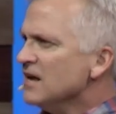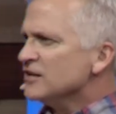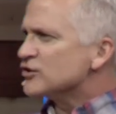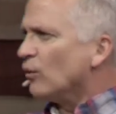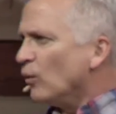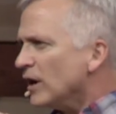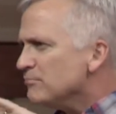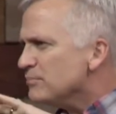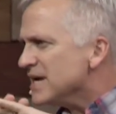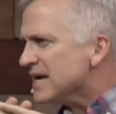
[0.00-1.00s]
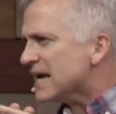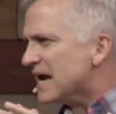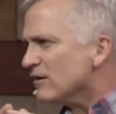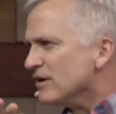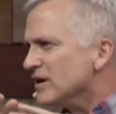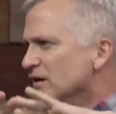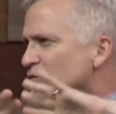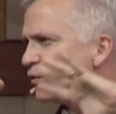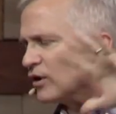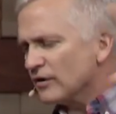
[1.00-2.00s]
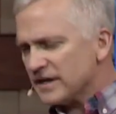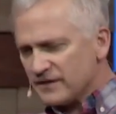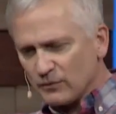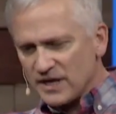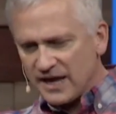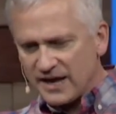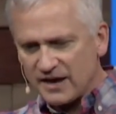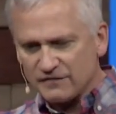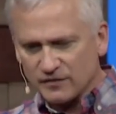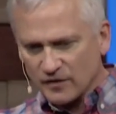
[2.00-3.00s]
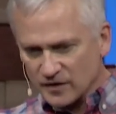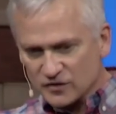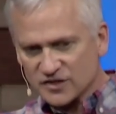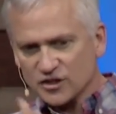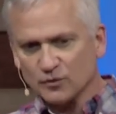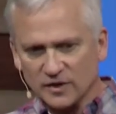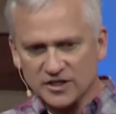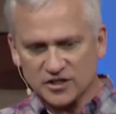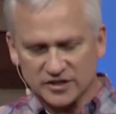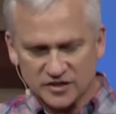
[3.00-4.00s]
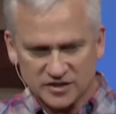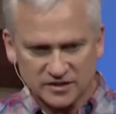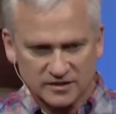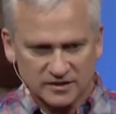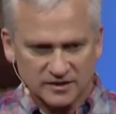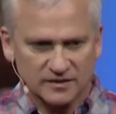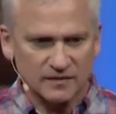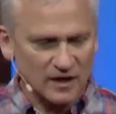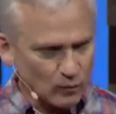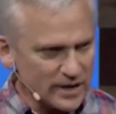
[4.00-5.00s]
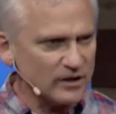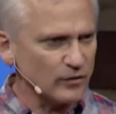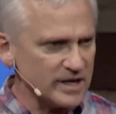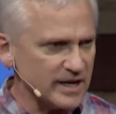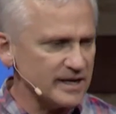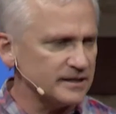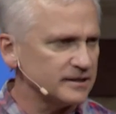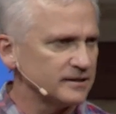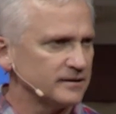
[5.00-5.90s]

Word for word: So, one big area of worry that we have are those situations that we create.